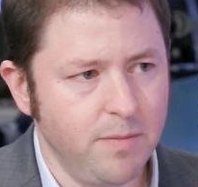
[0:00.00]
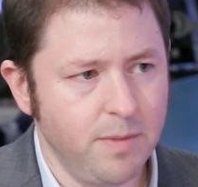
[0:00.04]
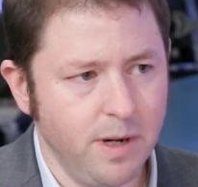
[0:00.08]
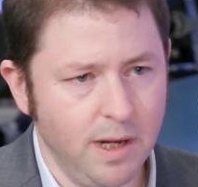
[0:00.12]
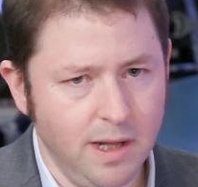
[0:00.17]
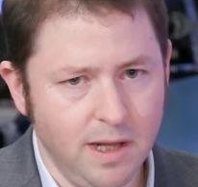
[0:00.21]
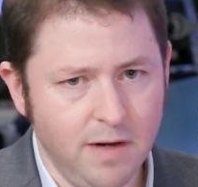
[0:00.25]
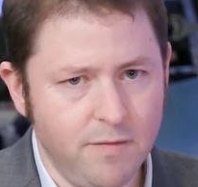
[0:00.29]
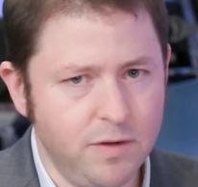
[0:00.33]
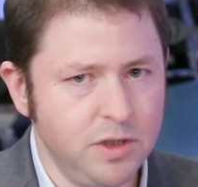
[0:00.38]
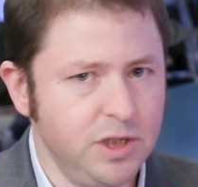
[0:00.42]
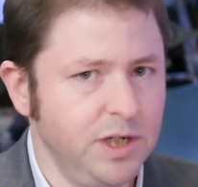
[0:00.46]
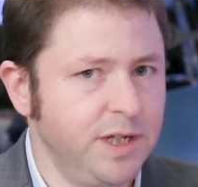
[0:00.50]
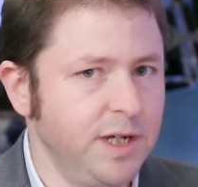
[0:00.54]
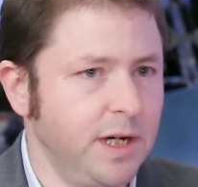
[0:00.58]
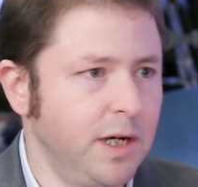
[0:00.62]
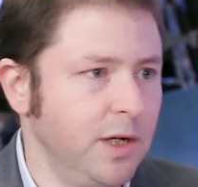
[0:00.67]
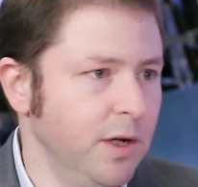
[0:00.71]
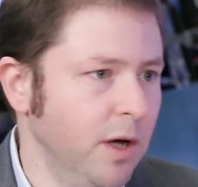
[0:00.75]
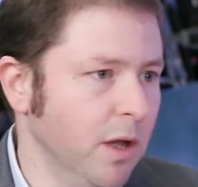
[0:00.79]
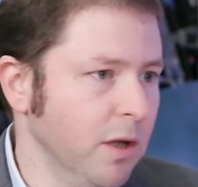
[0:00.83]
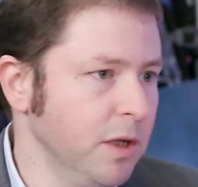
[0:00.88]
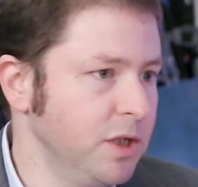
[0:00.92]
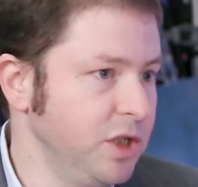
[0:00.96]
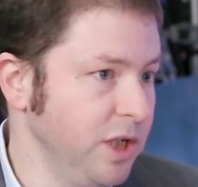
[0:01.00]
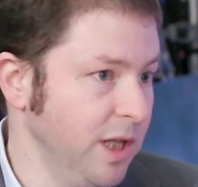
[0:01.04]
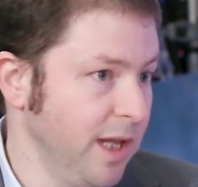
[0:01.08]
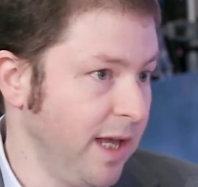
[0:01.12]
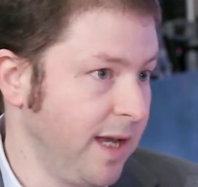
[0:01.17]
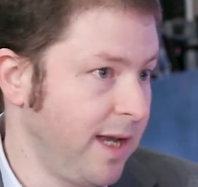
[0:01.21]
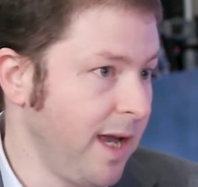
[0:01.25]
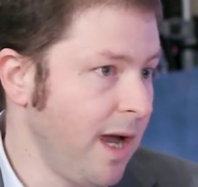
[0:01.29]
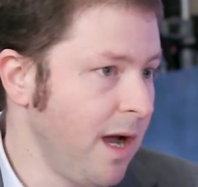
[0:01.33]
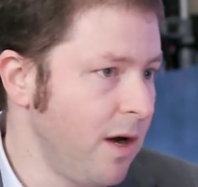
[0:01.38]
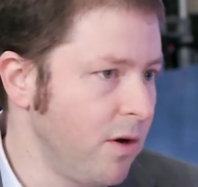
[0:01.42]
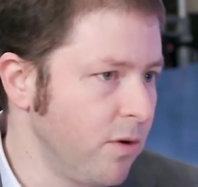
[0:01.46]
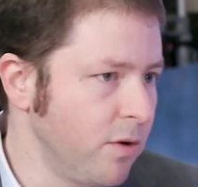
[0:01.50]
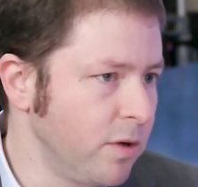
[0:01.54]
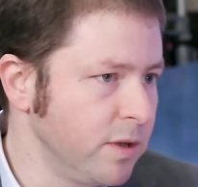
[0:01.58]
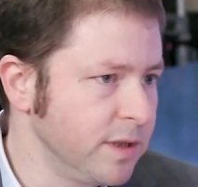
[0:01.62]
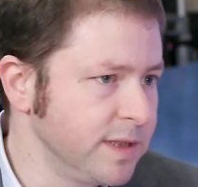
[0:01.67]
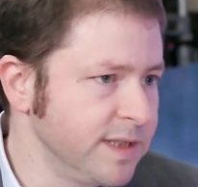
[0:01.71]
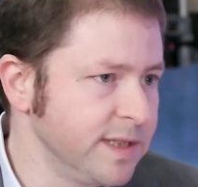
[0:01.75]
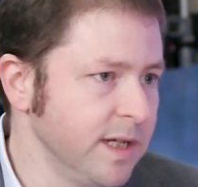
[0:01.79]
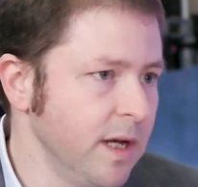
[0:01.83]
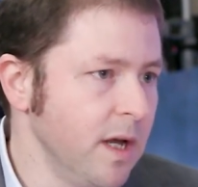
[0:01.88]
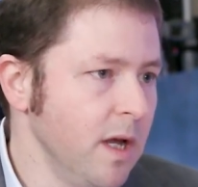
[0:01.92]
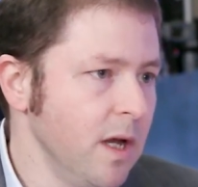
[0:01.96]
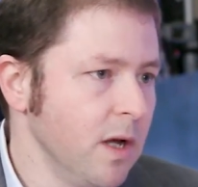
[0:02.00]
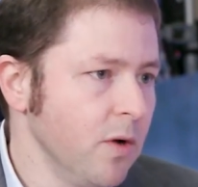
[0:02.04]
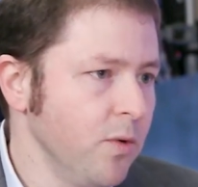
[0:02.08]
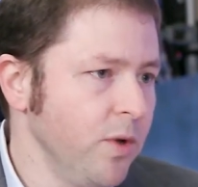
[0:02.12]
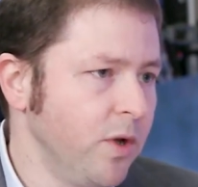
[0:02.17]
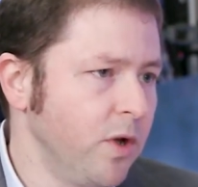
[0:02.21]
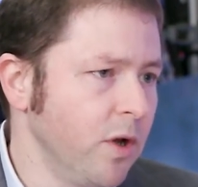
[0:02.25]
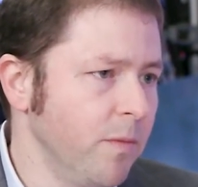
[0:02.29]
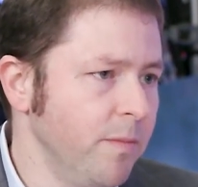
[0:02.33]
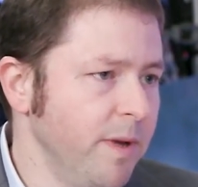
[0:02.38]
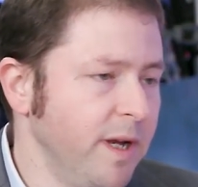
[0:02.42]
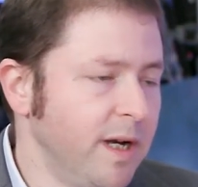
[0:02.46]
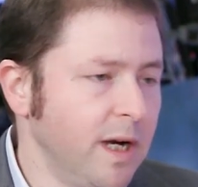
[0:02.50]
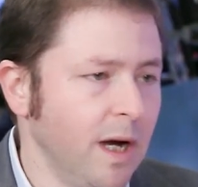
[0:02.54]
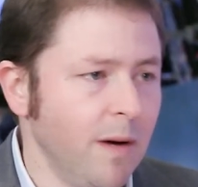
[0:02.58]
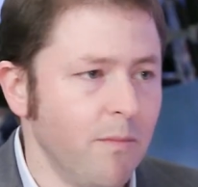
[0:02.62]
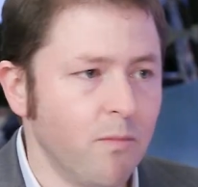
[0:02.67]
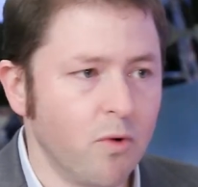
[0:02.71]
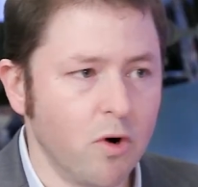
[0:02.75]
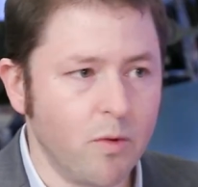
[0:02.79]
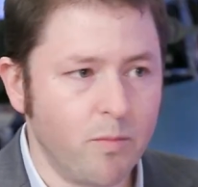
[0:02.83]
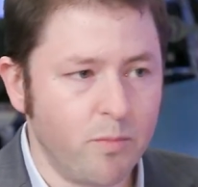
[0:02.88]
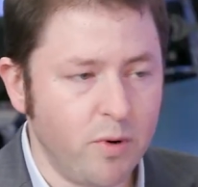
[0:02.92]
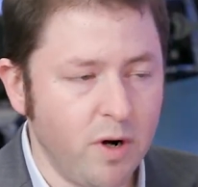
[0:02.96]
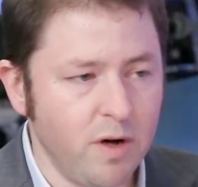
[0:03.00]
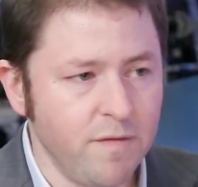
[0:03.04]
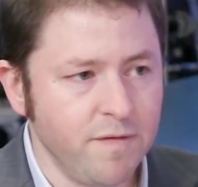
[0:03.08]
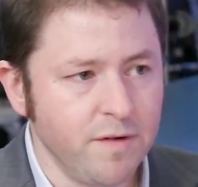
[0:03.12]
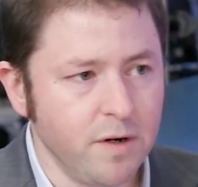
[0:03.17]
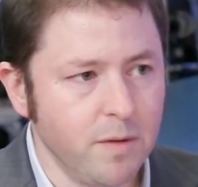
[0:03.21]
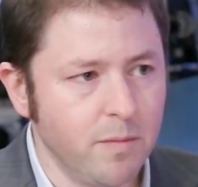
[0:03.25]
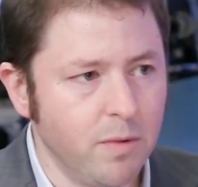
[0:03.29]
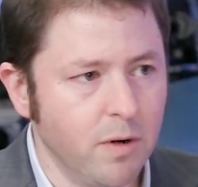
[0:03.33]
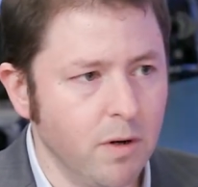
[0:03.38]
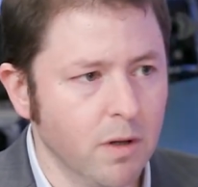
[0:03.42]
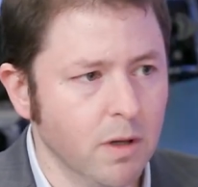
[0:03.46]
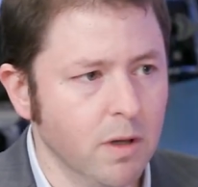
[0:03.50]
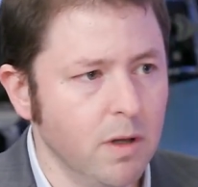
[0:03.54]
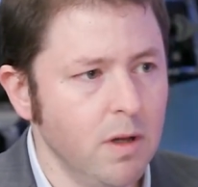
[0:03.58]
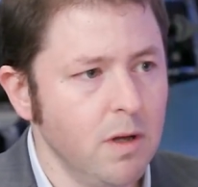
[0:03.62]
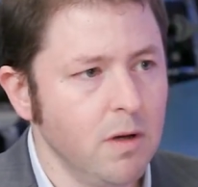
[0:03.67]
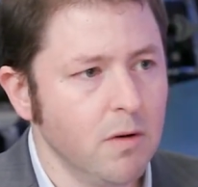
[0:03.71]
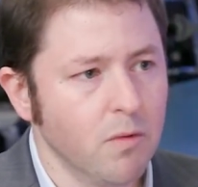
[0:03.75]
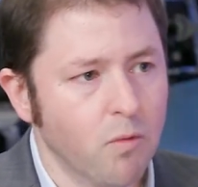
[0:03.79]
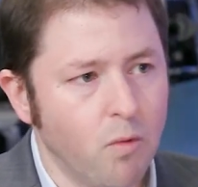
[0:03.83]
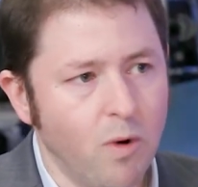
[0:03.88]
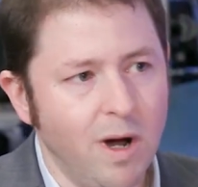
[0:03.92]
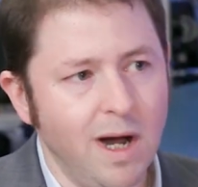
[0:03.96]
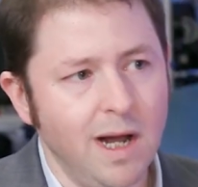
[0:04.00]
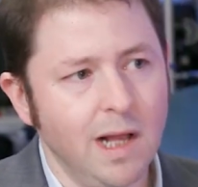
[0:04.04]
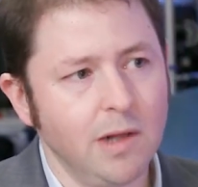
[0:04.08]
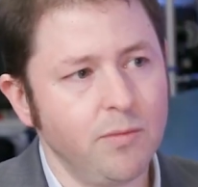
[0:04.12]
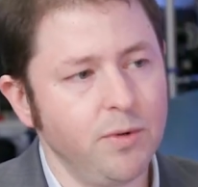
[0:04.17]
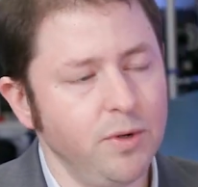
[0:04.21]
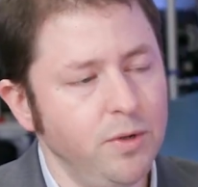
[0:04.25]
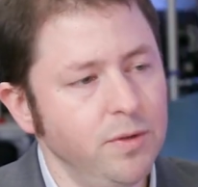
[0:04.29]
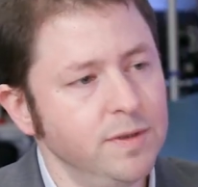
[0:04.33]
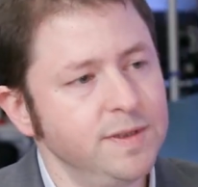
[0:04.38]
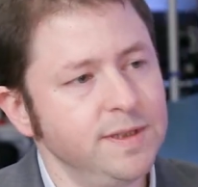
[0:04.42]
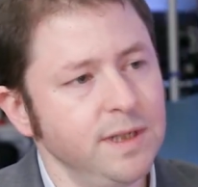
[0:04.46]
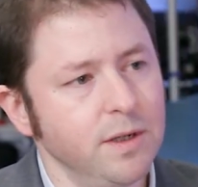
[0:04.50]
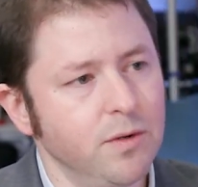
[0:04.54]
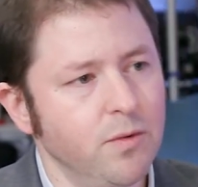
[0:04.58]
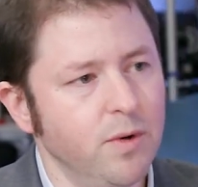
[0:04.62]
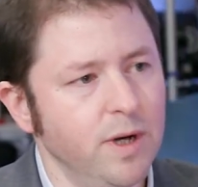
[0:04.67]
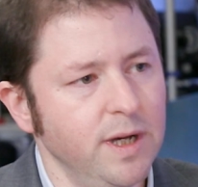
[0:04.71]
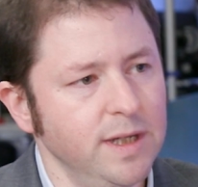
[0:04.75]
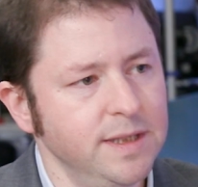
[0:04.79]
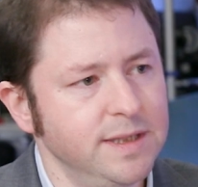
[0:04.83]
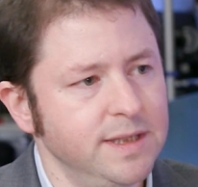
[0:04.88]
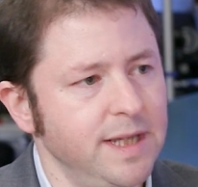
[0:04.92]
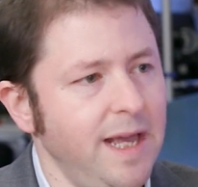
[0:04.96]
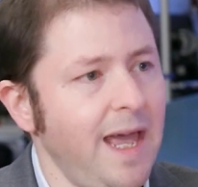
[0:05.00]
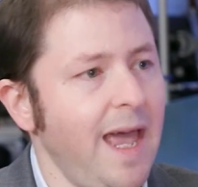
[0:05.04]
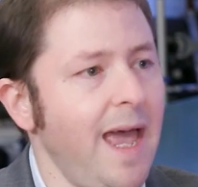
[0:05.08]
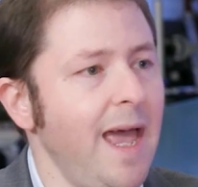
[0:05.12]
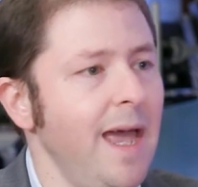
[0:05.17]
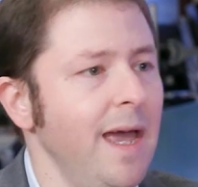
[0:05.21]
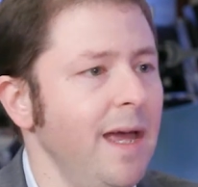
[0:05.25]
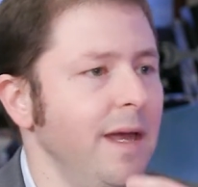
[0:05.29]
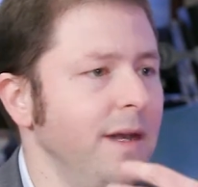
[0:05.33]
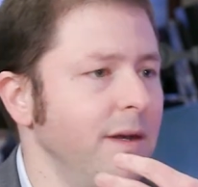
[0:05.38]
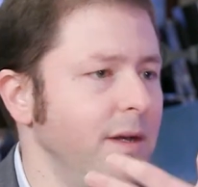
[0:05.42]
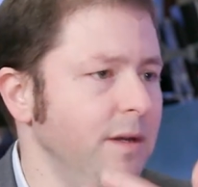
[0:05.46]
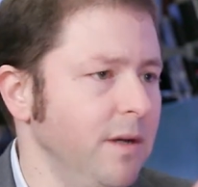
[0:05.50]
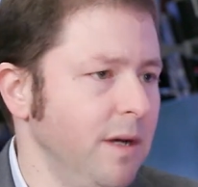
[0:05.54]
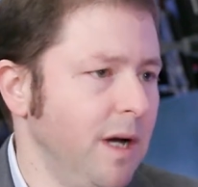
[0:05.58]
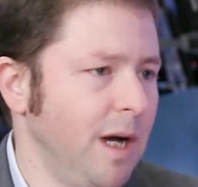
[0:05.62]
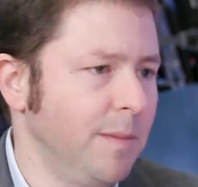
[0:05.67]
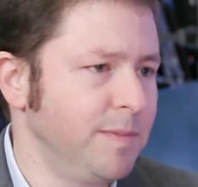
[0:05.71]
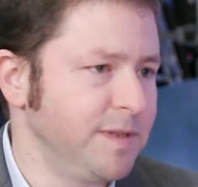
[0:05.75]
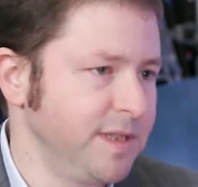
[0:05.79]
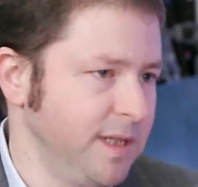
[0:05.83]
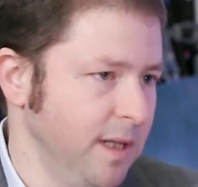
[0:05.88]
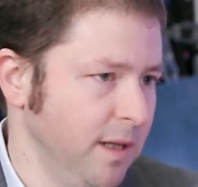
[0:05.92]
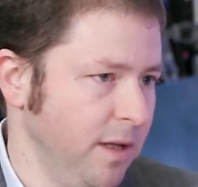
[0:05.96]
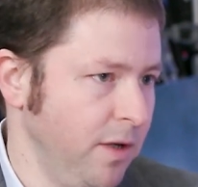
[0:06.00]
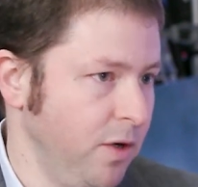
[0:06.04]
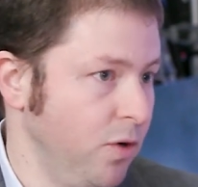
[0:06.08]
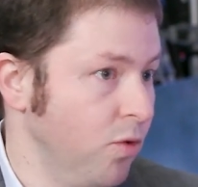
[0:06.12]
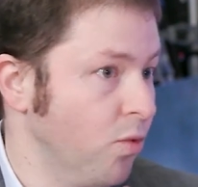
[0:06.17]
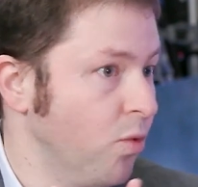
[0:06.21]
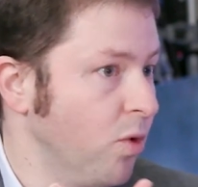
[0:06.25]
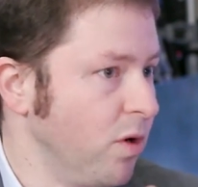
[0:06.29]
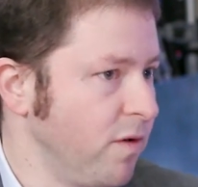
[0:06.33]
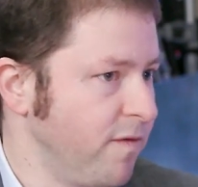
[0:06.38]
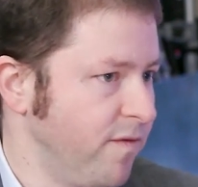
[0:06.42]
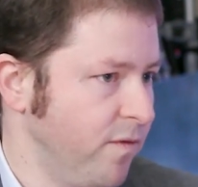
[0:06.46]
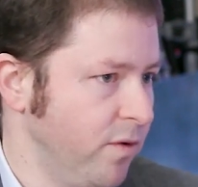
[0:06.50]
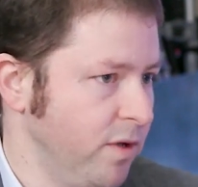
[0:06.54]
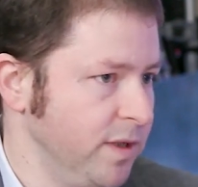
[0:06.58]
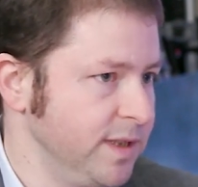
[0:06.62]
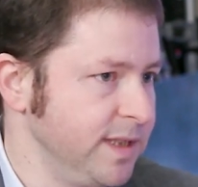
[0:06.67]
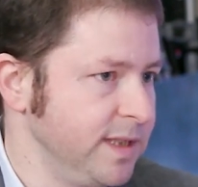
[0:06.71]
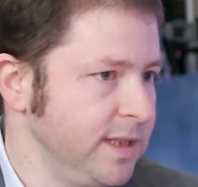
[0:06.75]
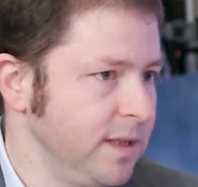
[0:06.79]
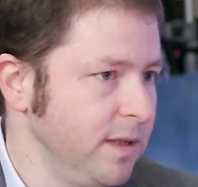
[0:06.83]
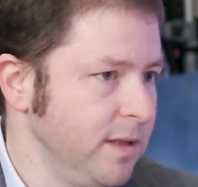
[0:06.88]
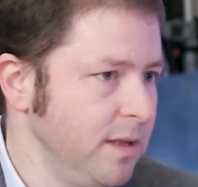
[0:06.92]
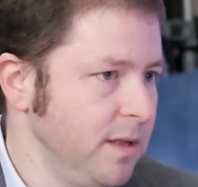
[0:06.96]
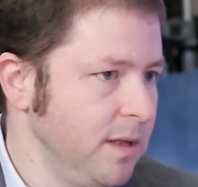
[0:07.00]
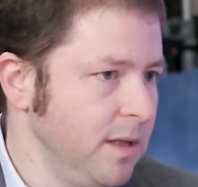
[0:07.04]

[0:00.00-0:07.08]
By leveraging technology like ours, we can become more profitable while reducing waste and upskilling your workforce.